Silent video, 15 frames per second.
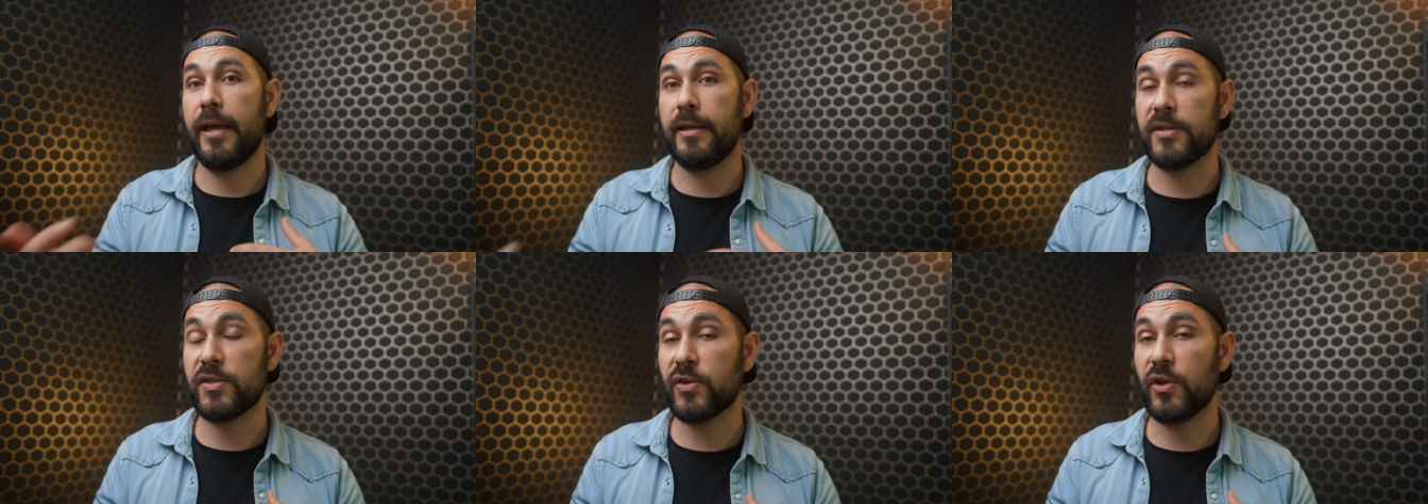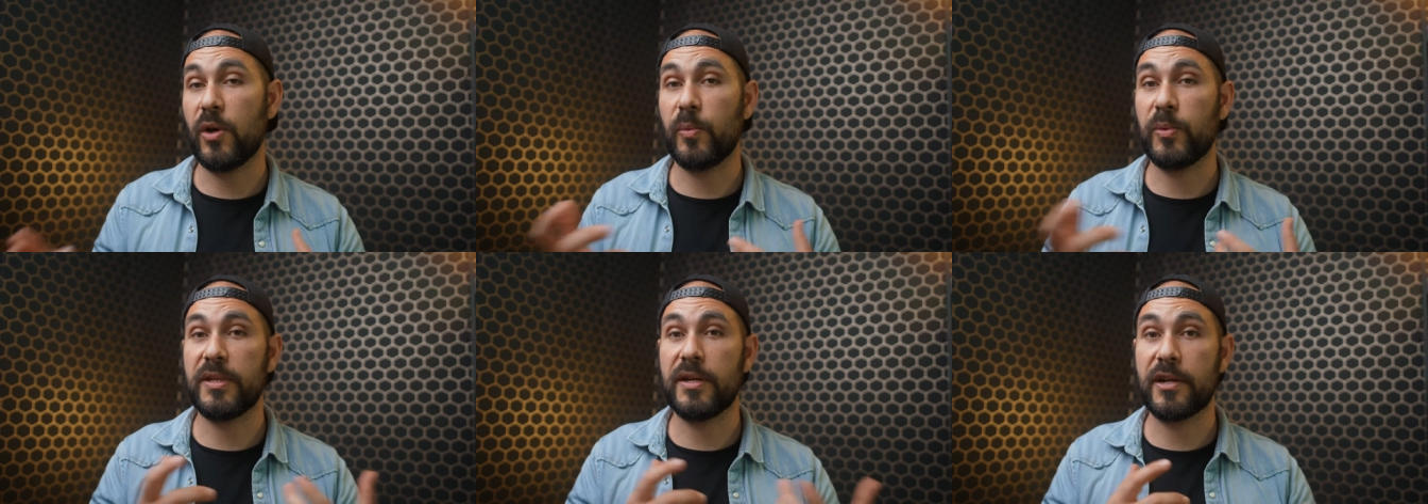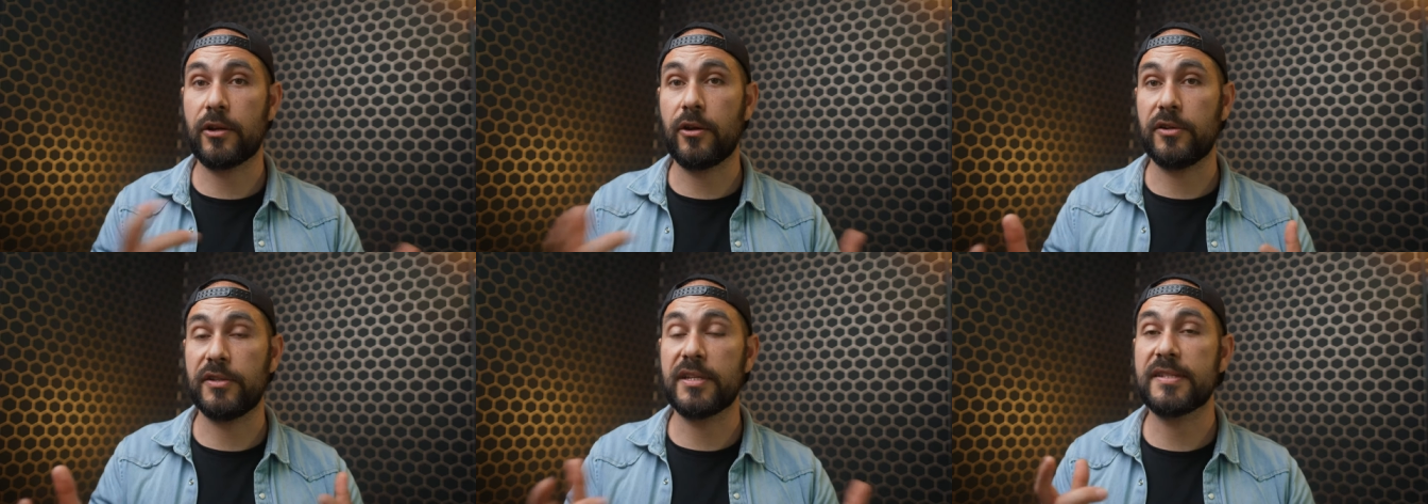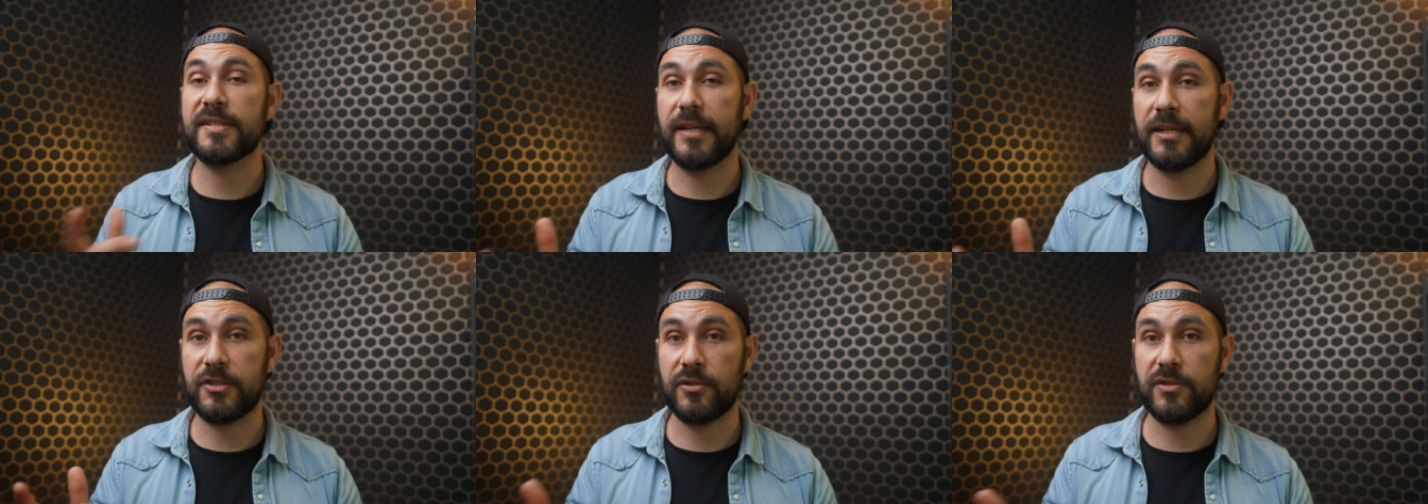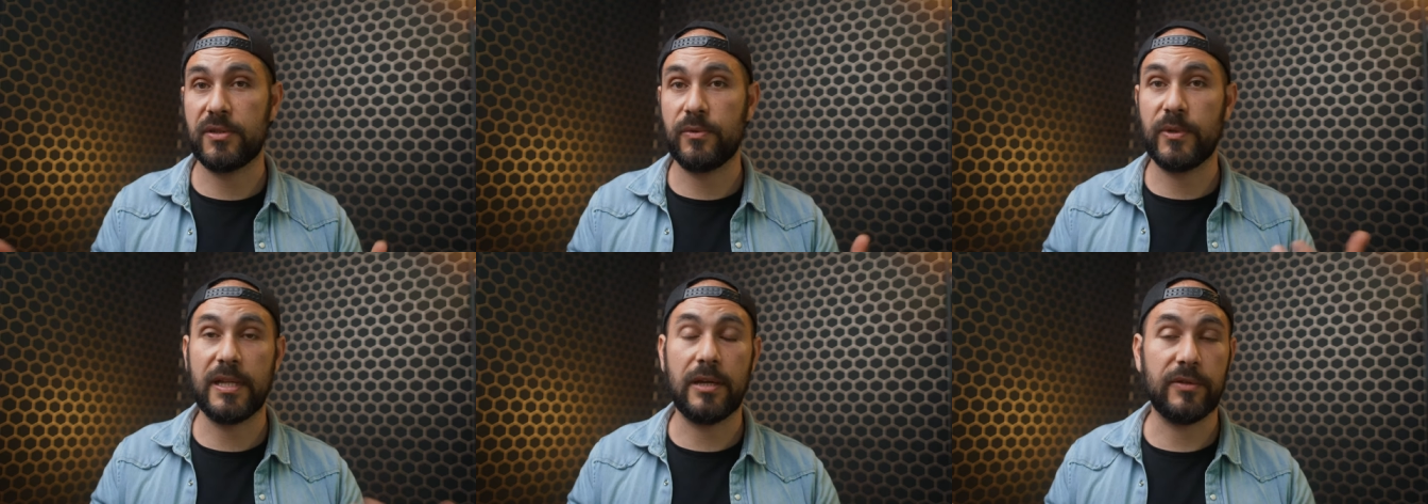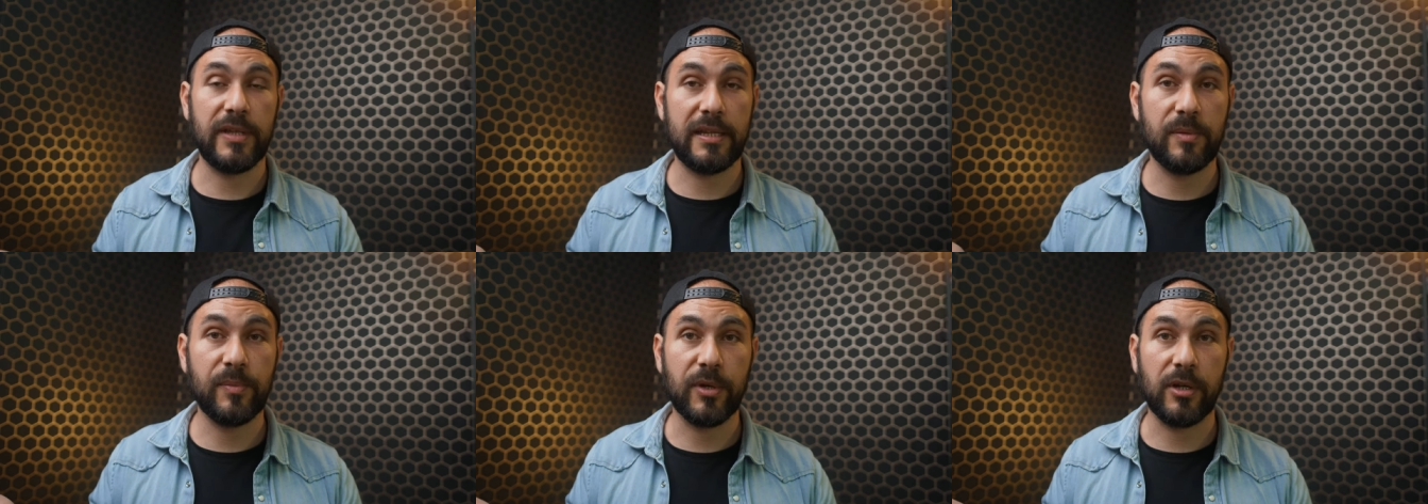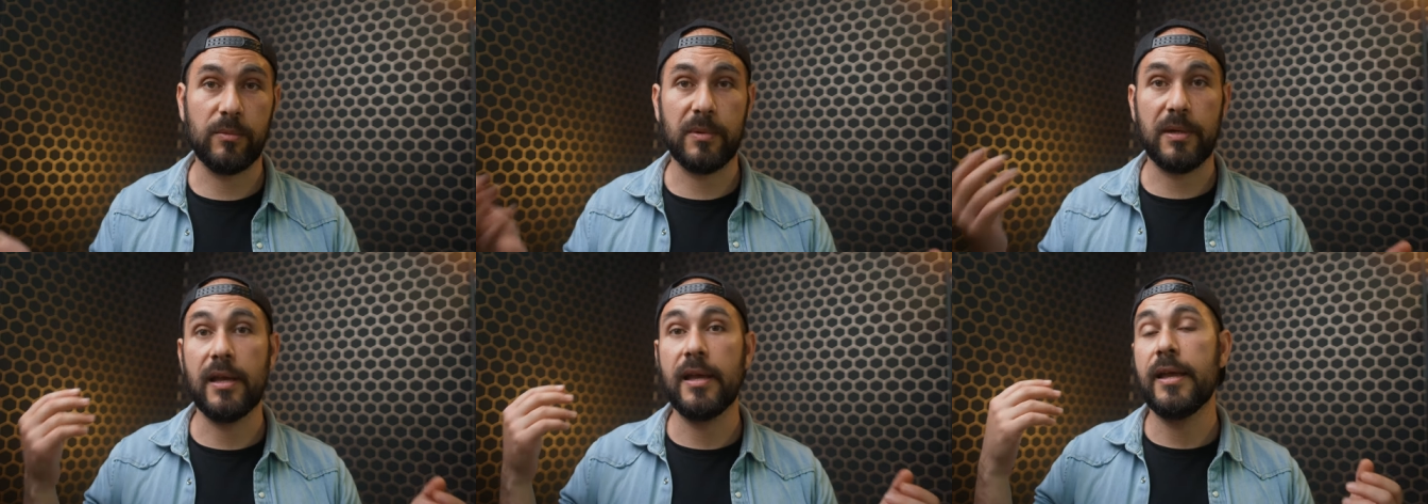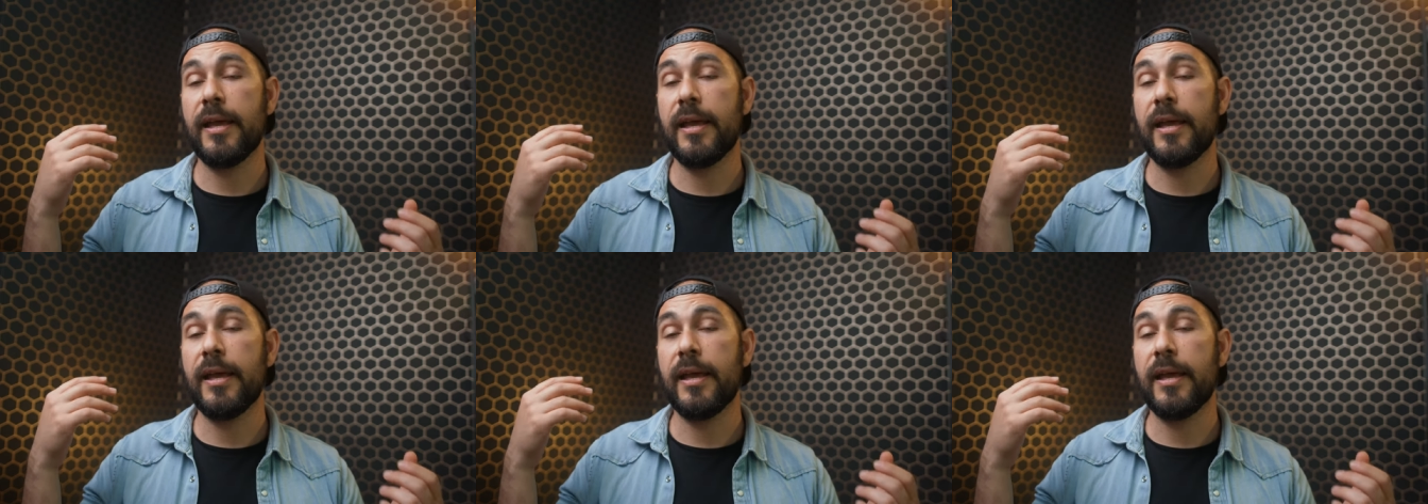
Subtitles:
and stop the recording sessions without any problem